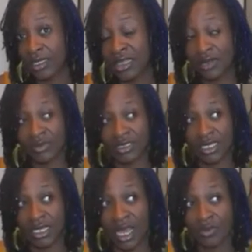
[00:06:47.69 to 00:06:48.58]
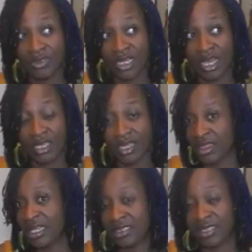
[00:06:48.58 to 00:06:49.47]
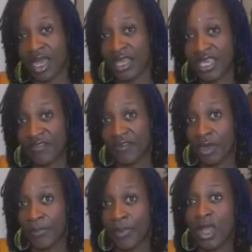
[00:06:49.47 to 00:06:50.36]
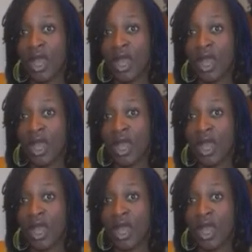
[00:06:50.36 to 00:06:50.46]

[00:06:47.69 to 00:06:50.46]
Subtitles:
That was it. I was like, that's it. I give up.